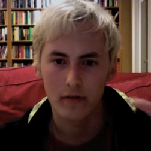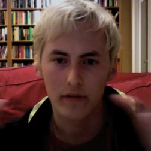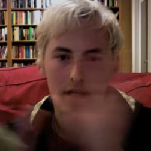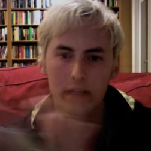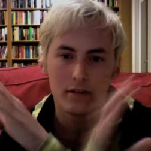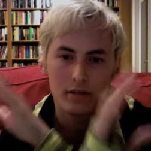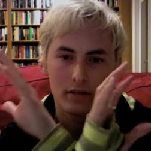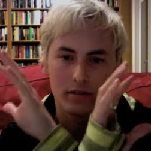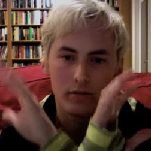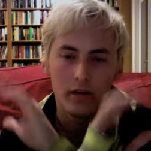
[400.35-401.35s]
that he can just
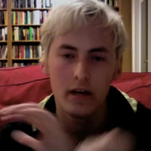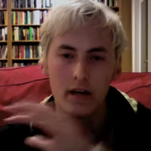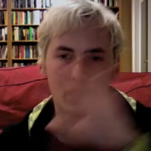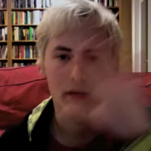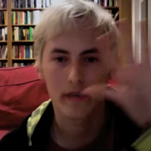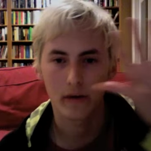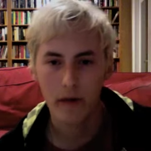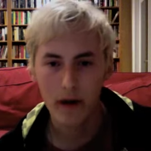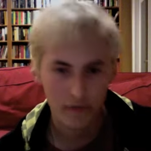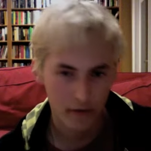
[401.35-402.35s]
do something way over